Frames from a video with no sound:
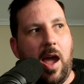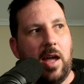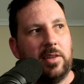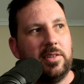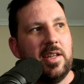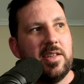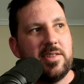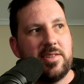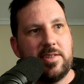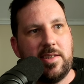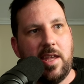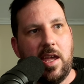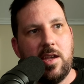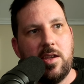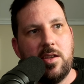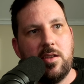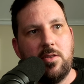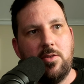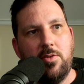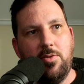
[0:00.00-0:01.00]
And let's
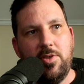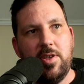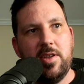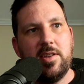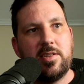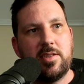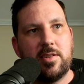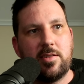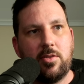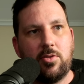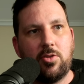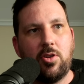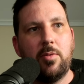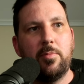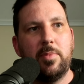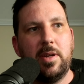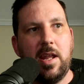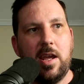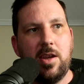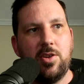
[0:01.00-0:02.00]
say this
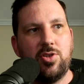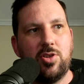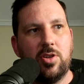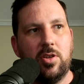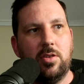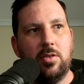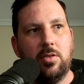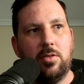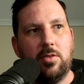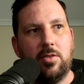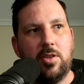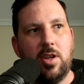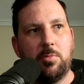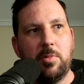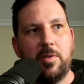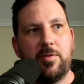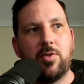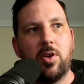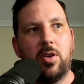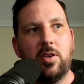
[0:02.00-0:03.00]
combination that
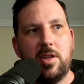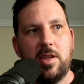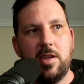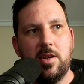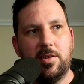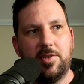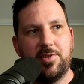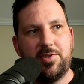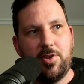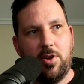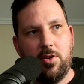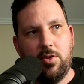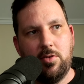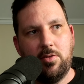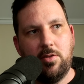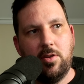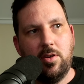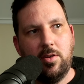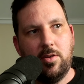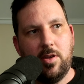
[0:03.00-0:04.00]
we've got here, so
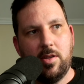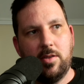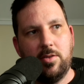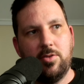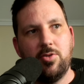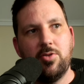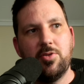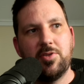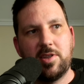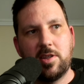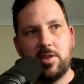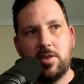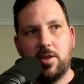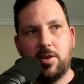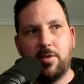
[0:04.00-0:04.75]
using the